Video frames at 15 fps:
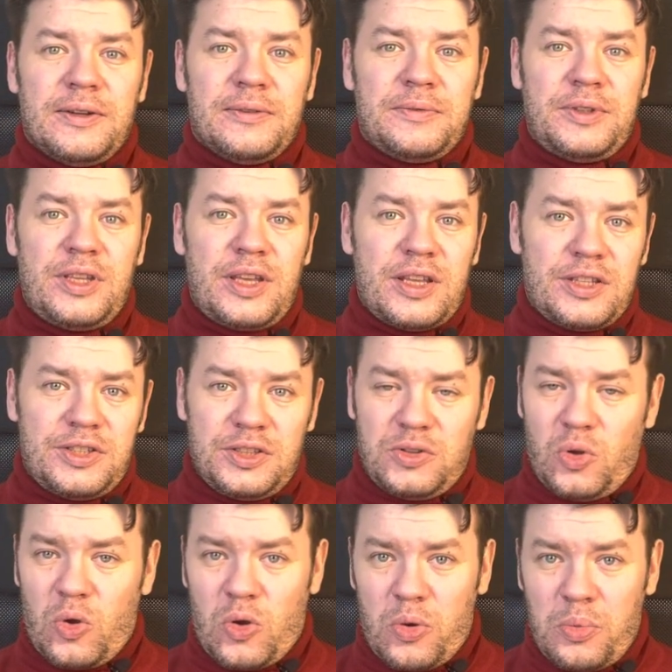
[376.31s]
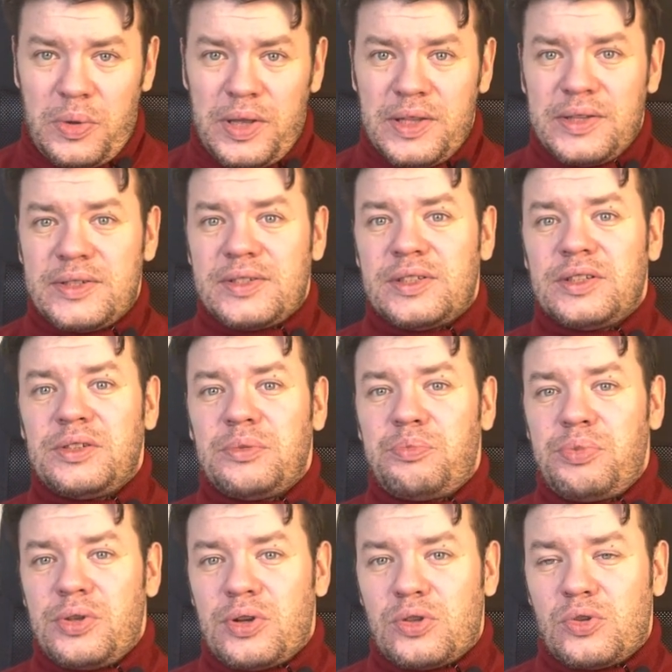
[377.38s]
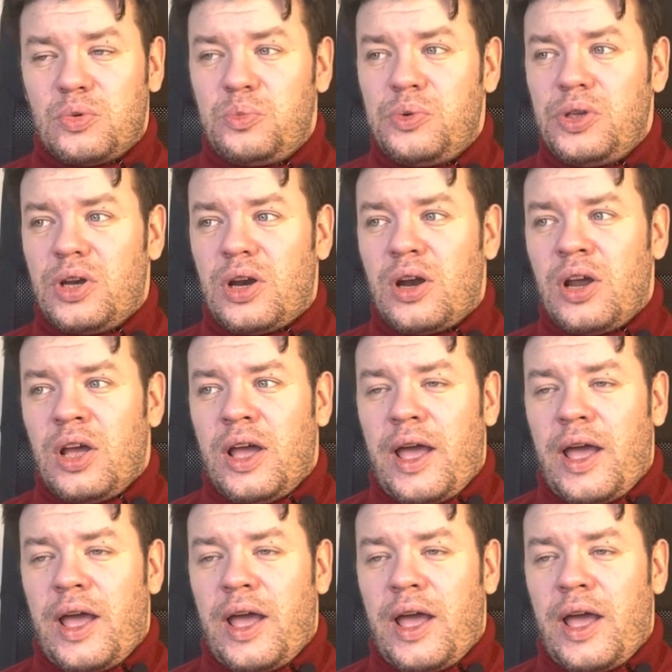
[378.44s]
DID documents peer-to-peer,